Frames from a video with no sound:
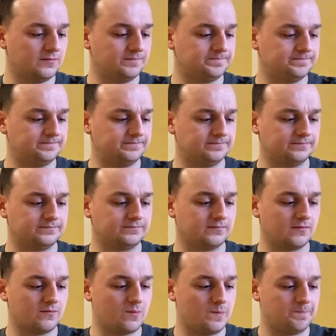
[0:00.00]
Hmm.
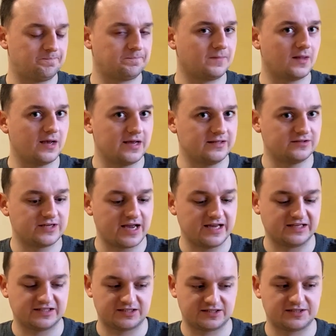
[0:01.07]
It
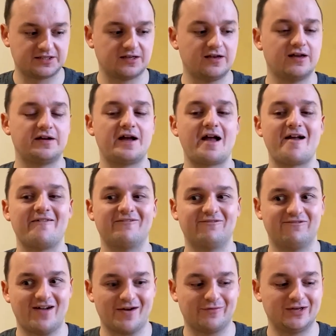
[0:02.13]
tastes
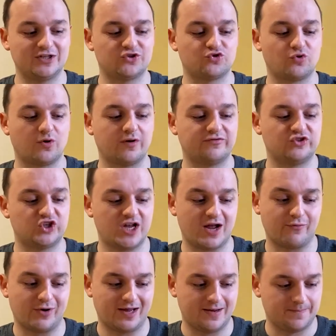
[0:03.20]
very strong of
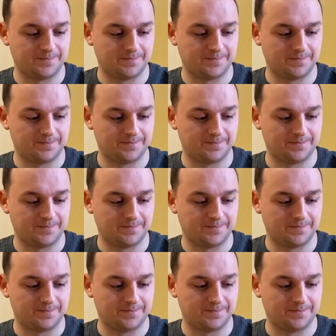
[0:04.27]
cherry.